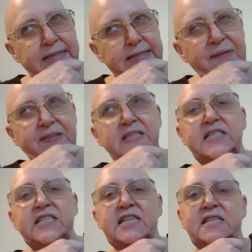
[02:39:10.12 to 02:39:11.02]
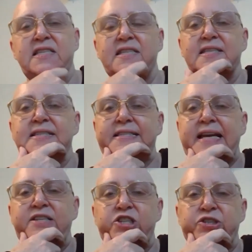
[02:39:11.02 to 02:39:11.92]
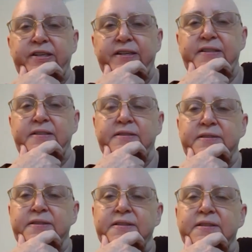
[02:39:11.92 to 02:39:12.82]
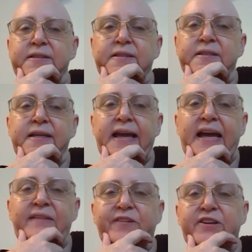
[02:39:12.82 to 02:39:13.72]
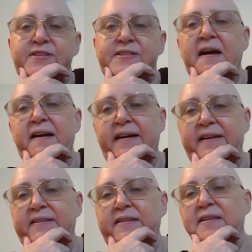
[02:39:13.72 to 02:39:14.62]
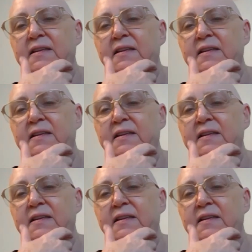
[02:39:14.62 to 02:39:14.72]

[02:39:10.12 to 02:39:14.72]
seventeenth century at Versailles.